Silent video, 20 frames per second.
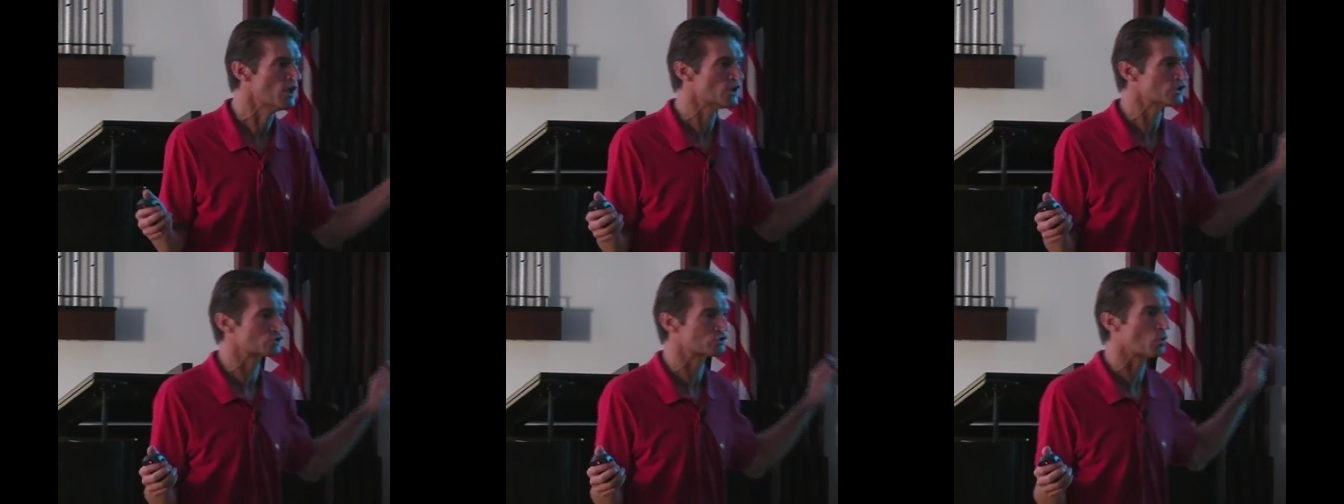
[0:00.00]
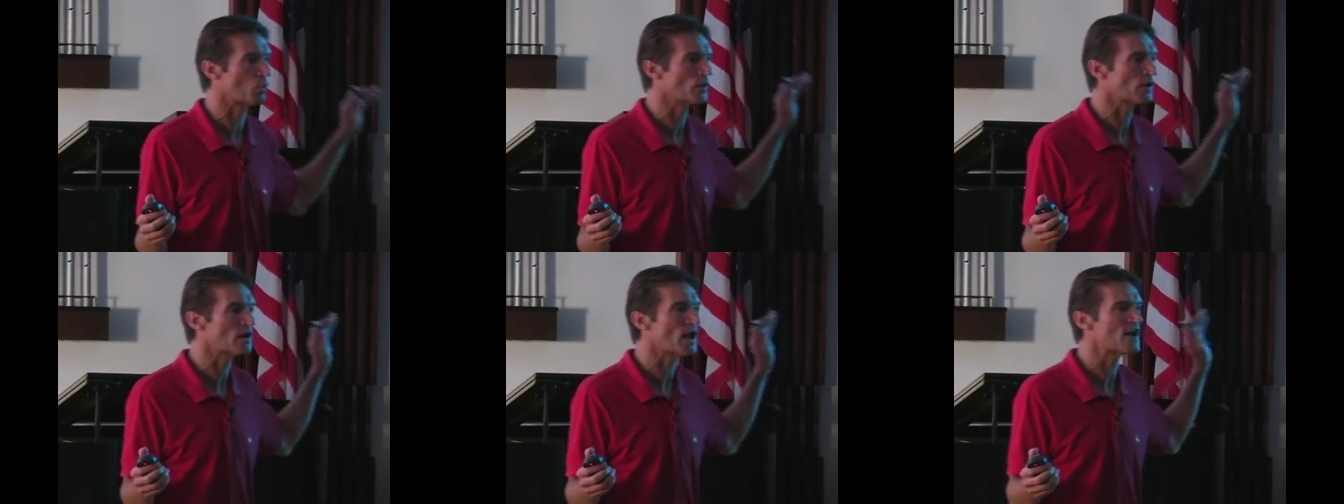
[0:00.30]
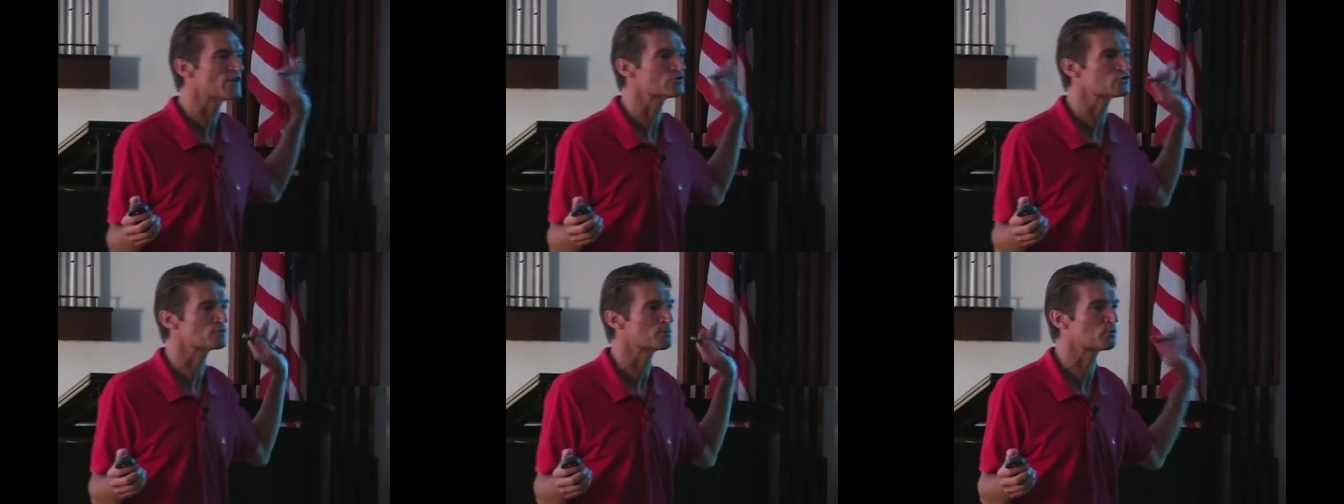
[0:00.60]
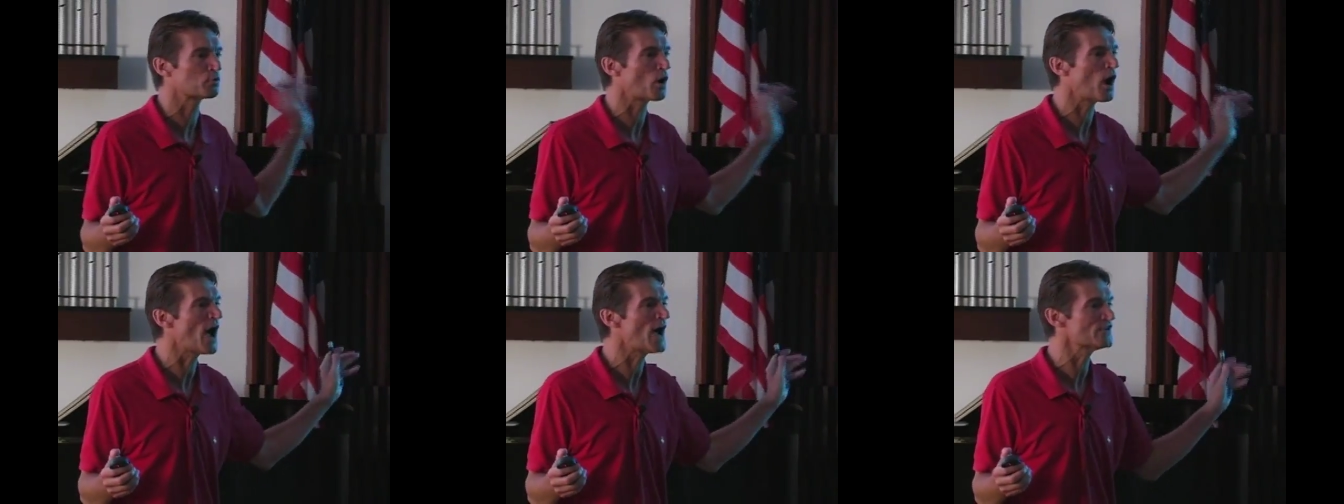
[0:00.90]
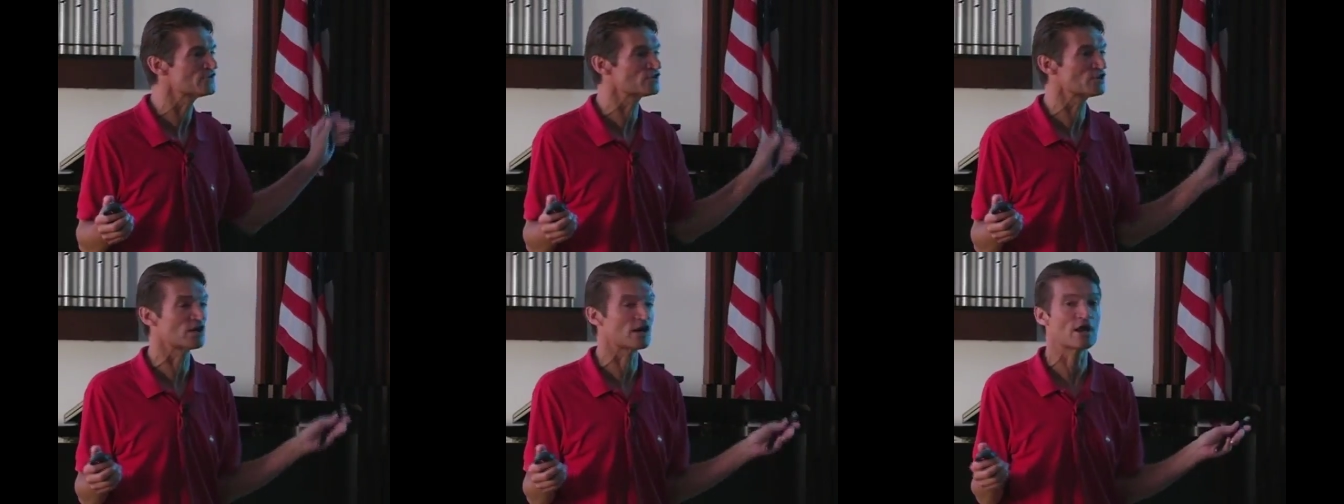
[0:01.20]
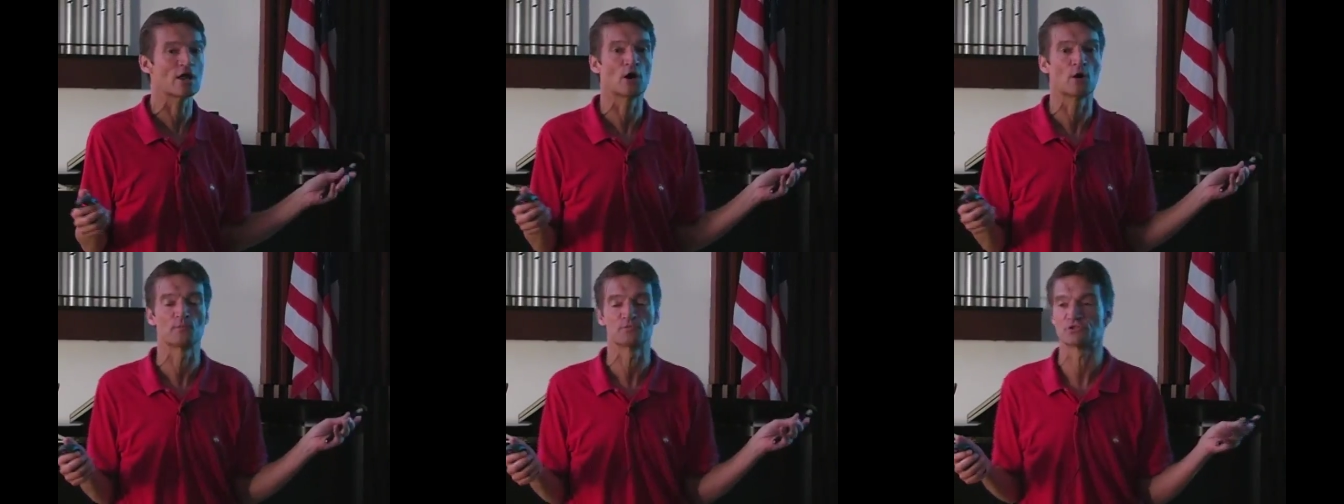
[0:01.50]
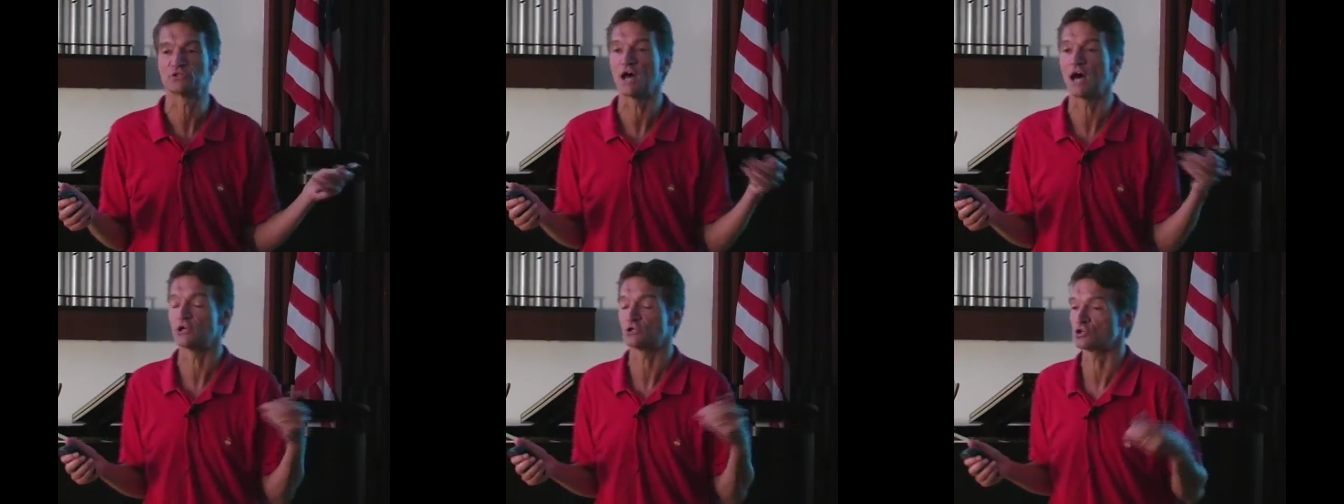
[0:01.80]
so we're not surprised that it
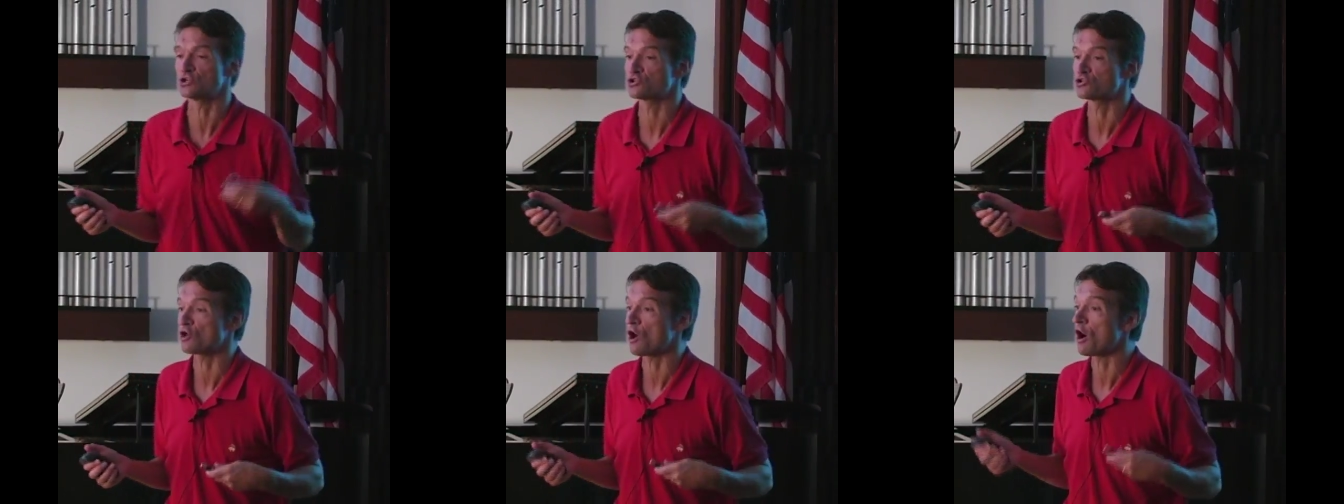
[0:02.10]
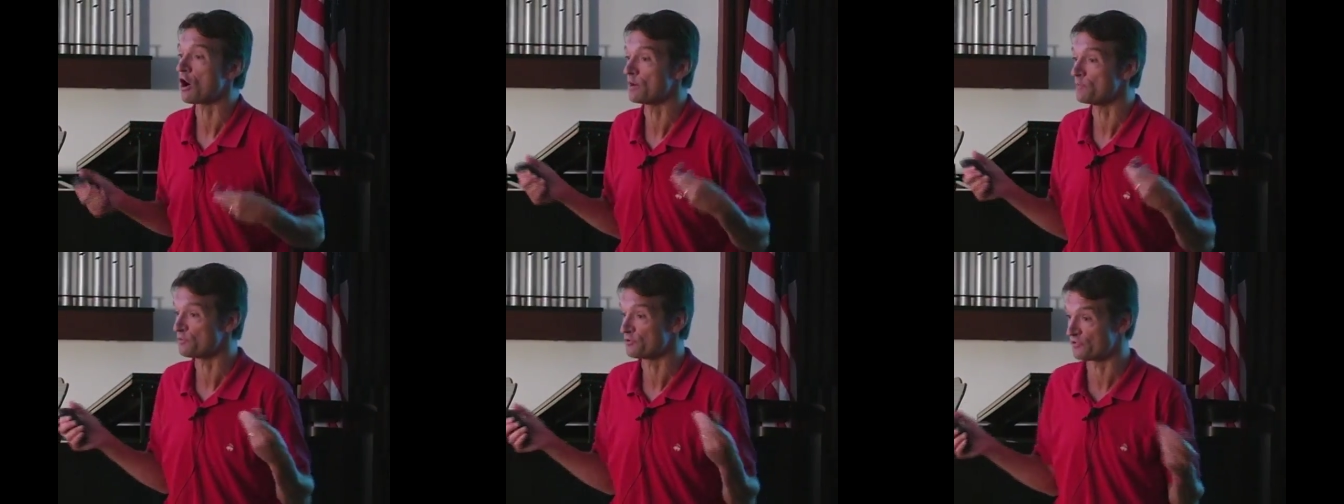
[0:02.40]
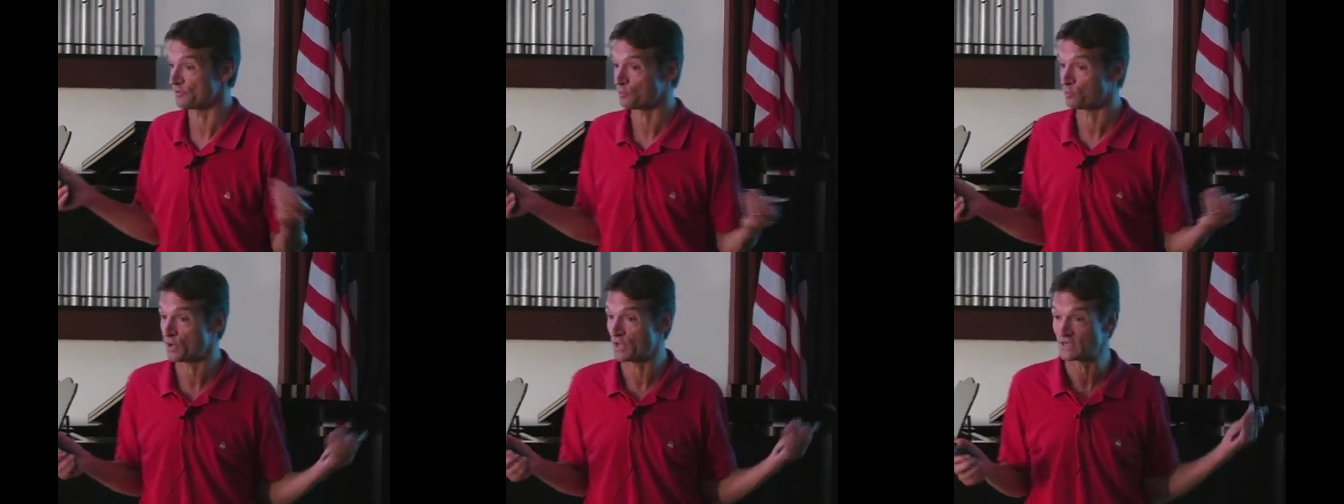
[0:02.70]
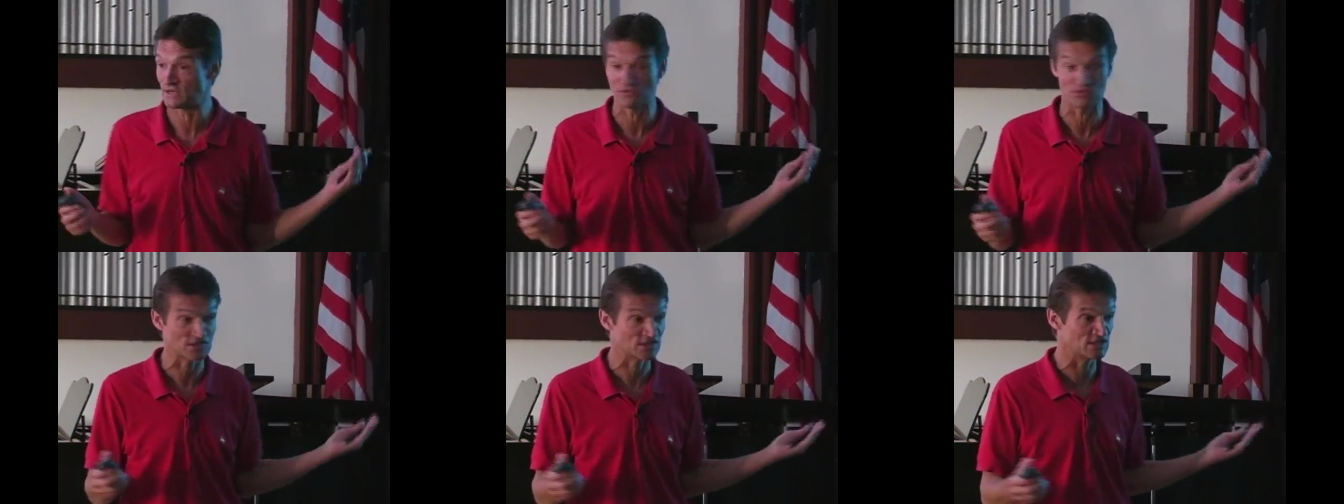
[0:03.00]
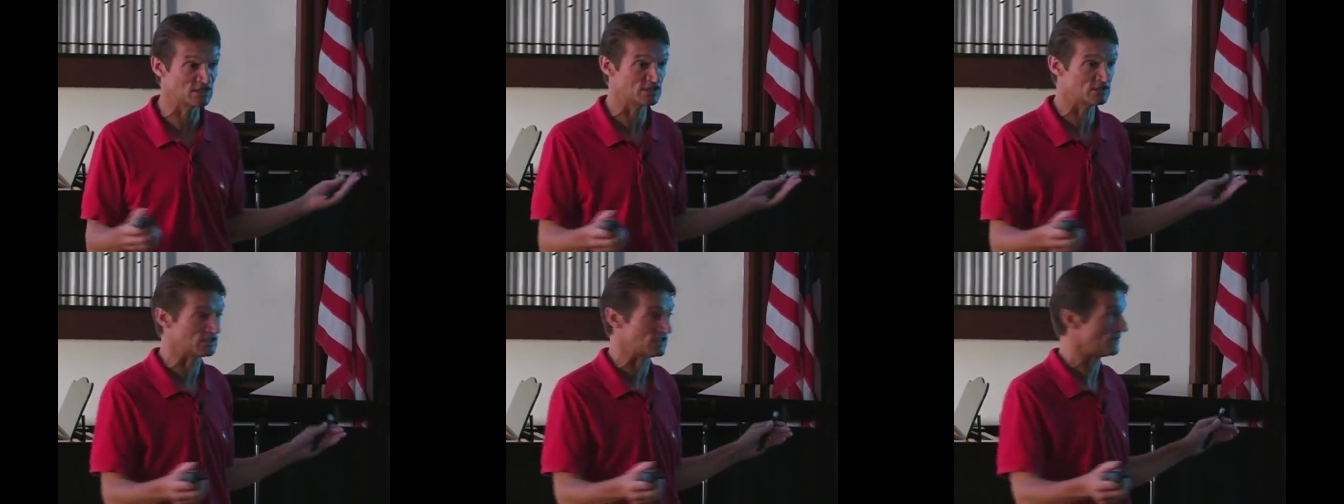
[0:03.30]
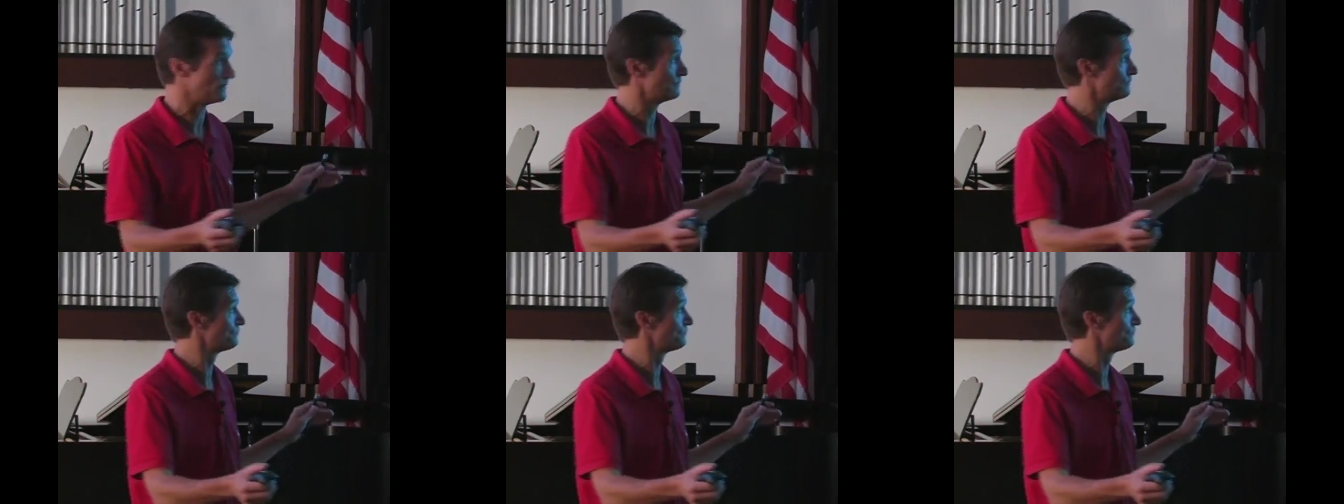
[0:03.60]
helps not just the heart, but the brain and the kidney.